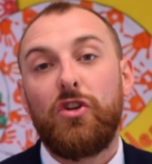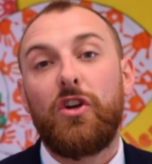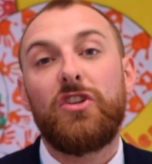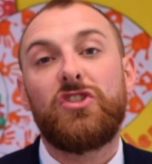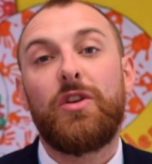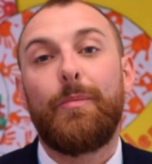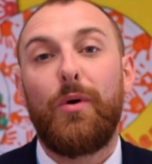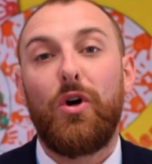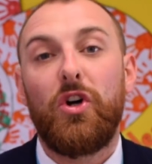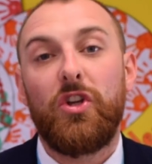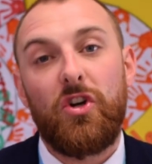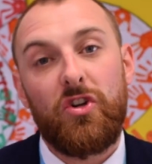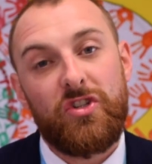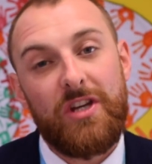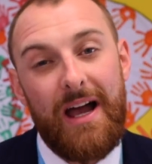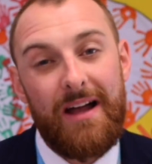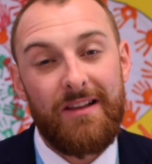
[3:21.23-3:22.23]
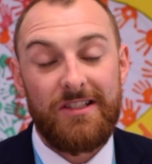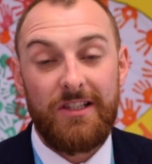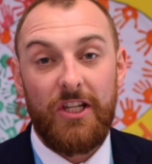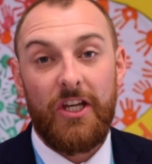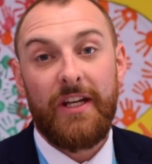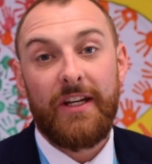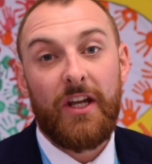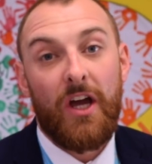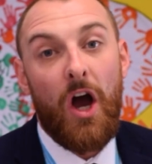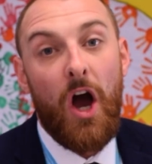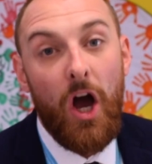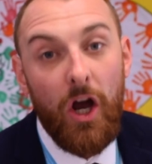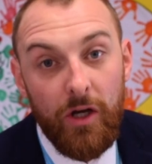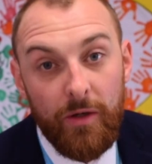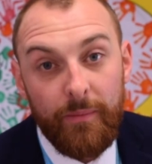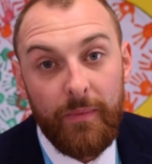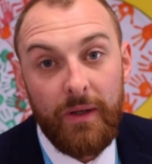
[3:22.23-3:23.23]
can support your child's learning at
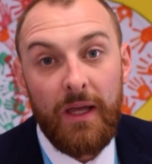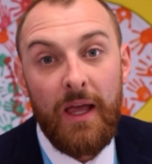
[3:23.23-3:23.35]
home.